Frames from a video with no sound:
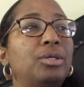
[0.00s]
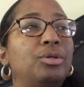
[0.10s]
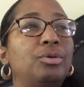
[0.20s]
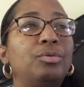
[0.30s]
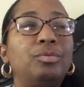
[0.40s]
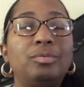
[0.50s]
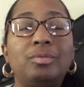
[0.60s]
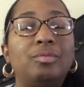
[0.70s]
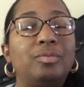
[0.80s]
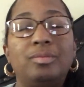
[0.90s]
You
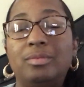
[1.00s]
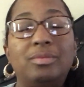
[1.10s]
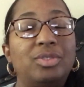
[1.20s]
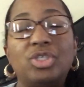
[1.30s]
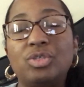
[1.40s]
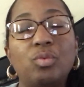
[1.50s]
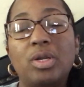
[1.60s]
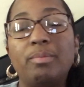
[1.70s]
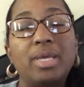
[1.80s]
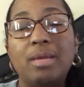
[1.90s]
just
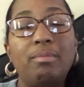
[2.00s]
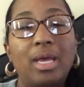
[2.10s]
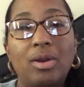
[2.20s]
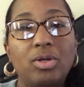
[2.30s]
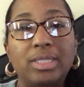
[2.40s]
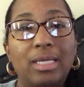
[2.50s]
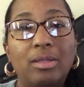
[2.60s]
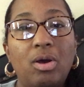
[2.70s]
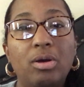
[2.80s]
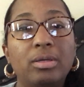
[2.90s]
want to be in bed all day
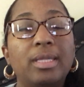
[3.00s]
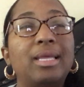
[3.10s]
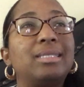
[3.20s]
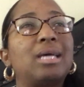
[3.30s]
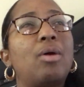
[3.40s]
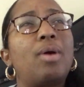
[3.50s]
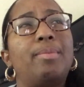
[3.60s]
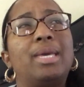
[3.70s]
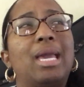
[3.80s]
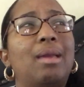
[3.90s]
long, and that's how I
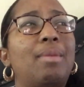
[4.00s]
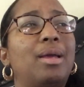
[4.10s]
became.